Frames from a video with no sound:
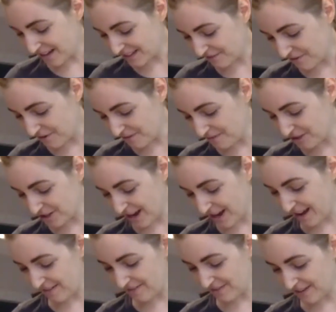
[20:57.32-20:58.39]
a former
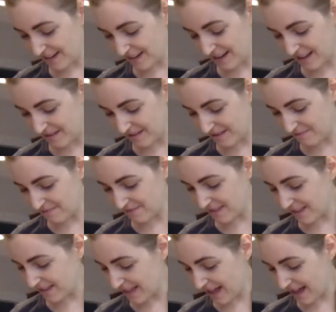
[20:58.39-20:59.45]
chef and in
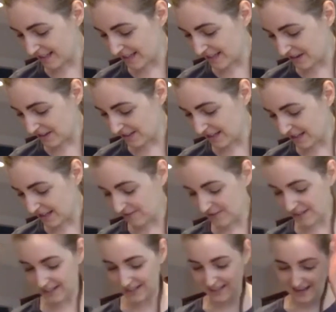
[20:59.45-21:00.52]
the last house I lived
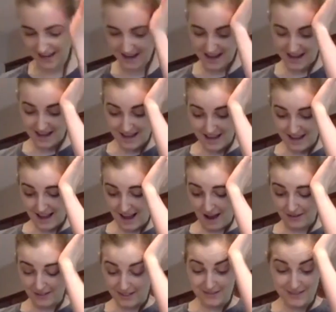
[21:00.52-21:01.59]
in, I
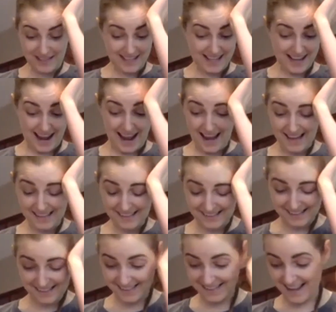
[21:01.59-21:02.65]
was using
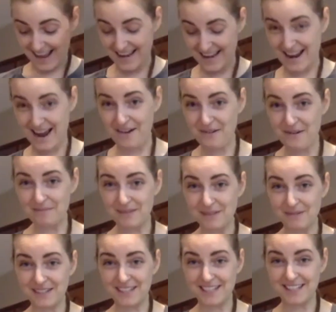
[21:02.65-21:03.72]
gas, and now I'm
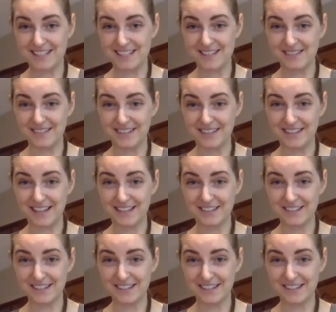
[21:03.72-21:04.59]
switching to an electric